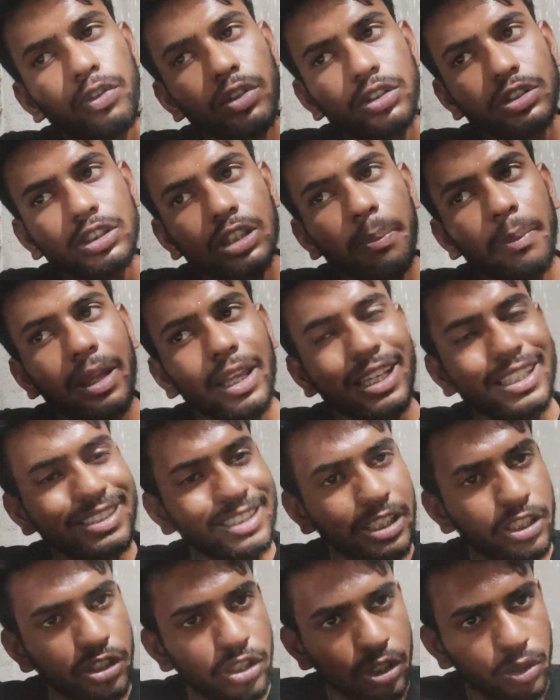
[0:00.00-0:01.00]
some
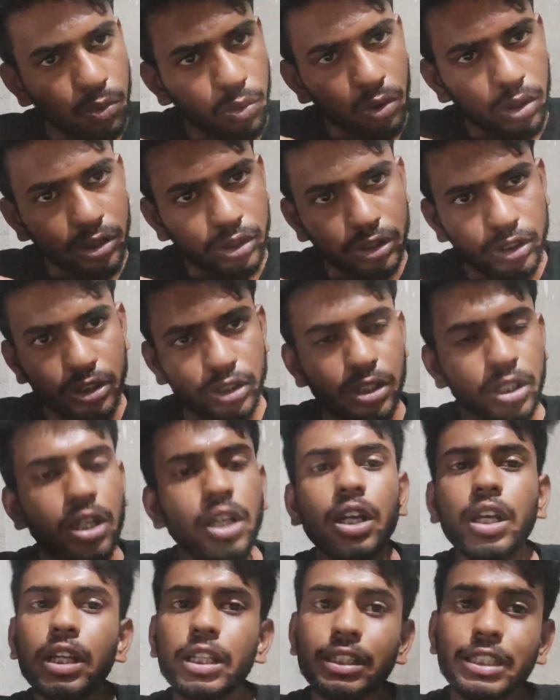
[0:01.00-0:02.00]
existing words,
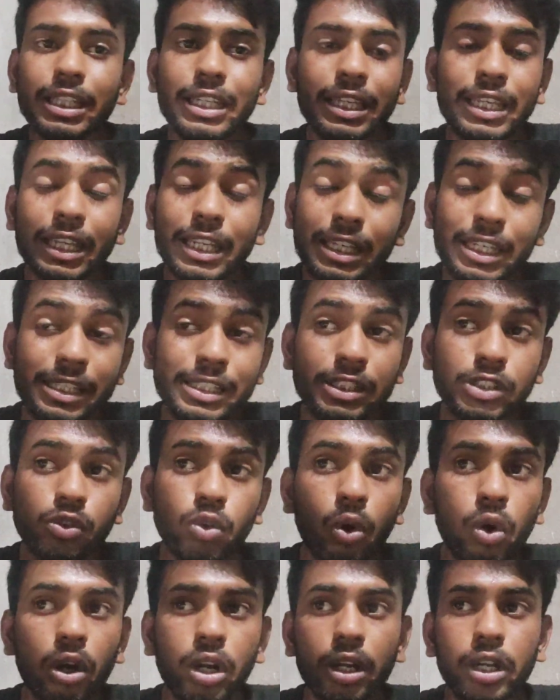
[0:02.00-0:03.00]
then it is
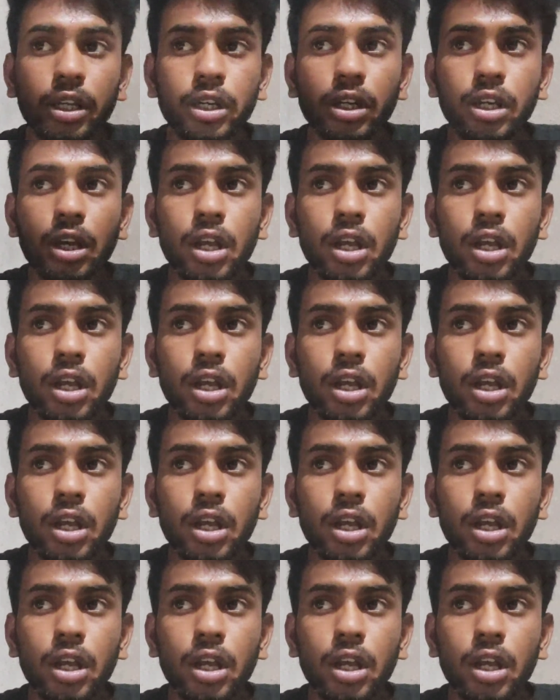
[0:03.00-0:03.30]
called